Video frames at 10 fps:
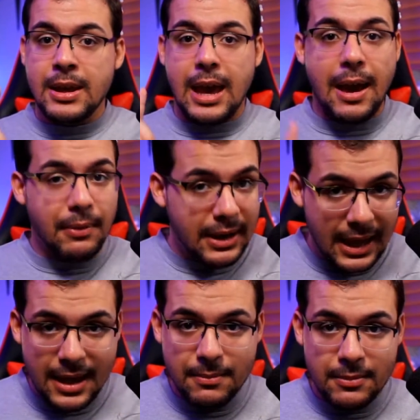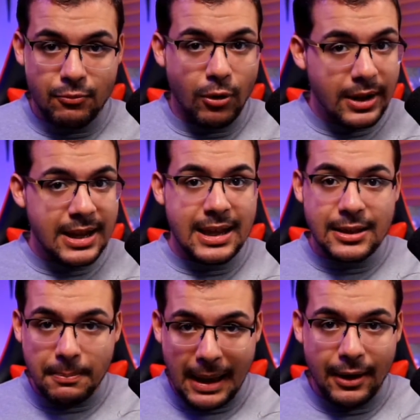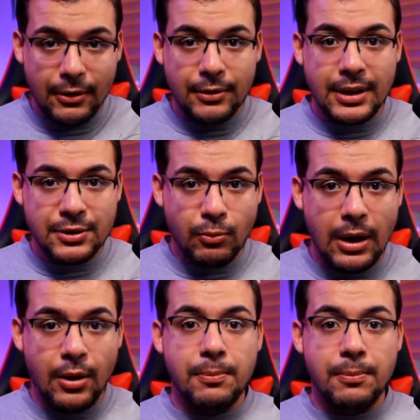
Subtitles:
have a game running in the background as well,